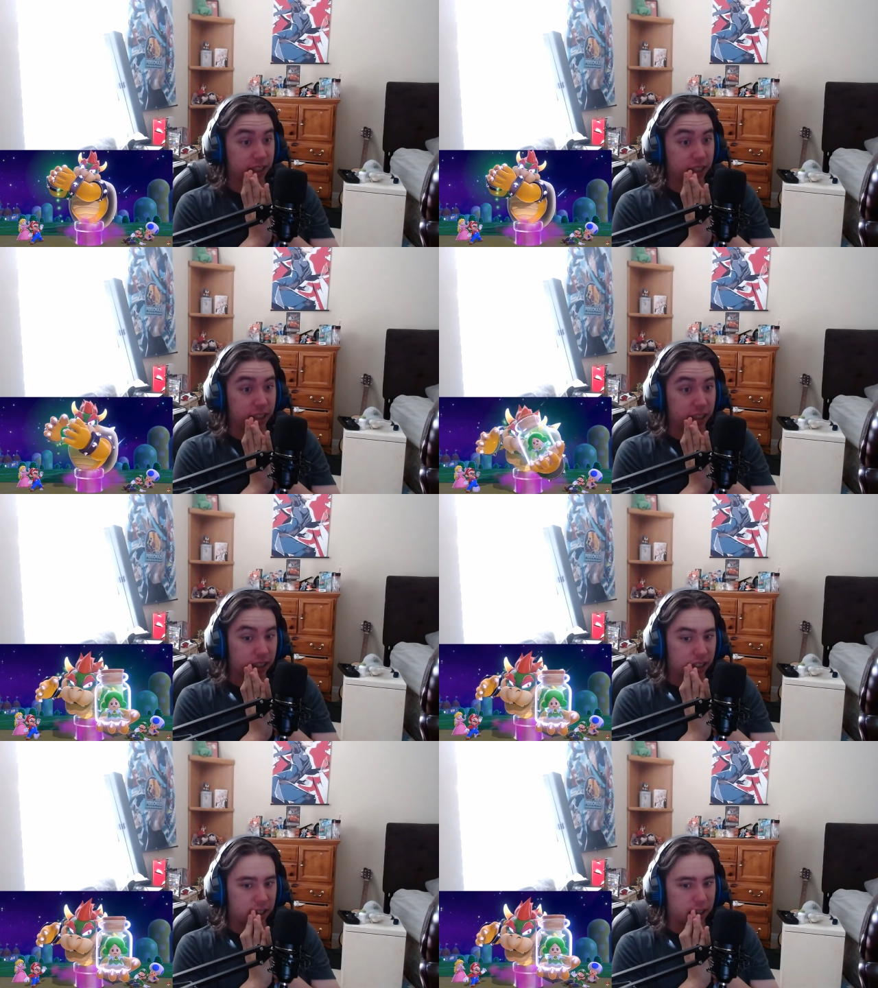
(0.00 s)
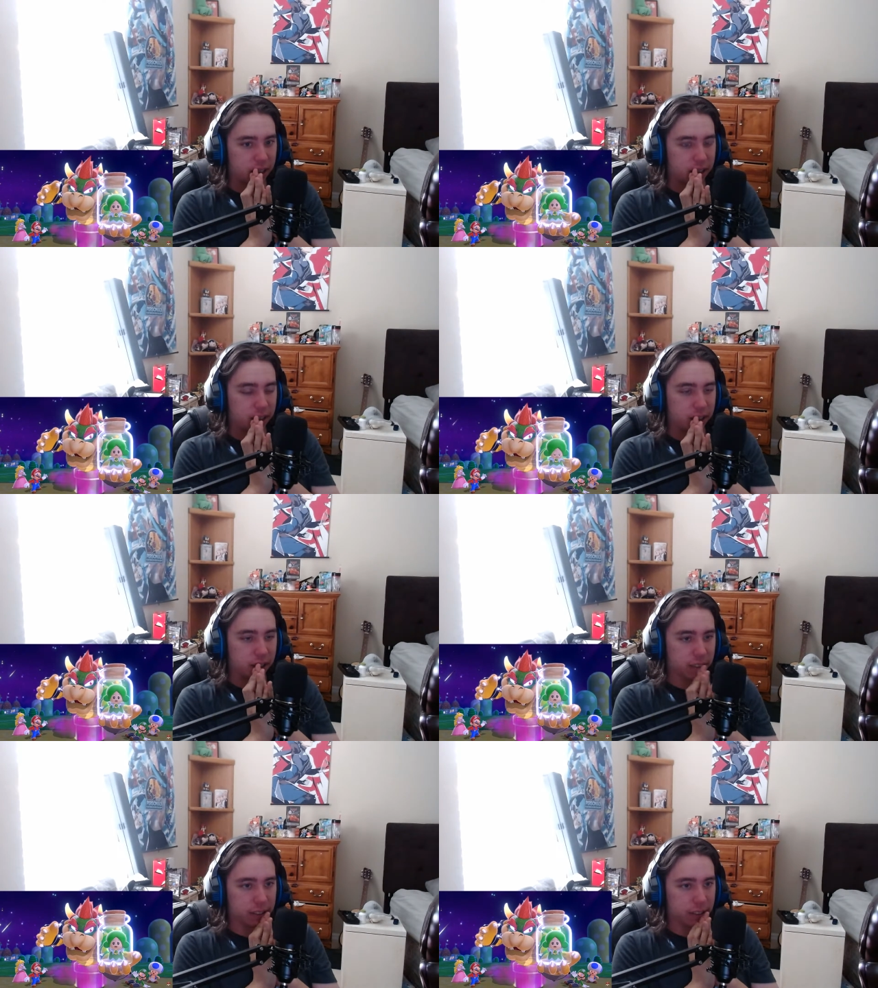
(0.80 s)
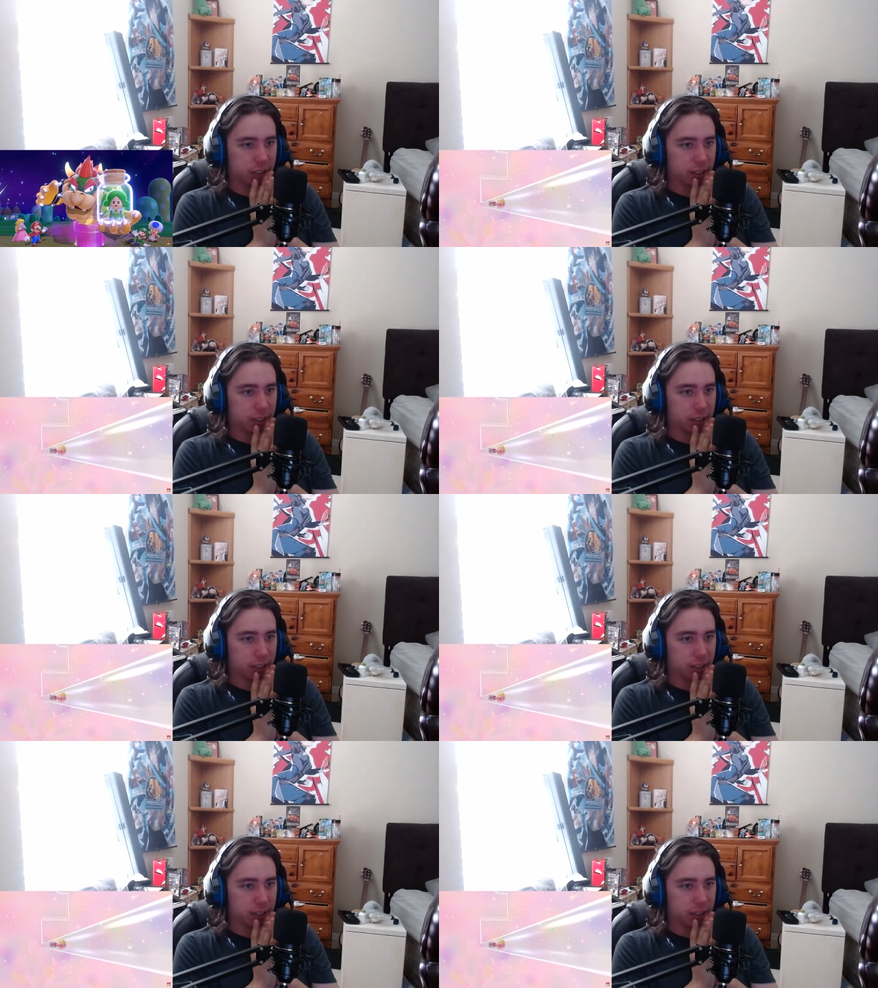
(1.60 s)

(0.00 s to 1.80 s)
(no one is talking)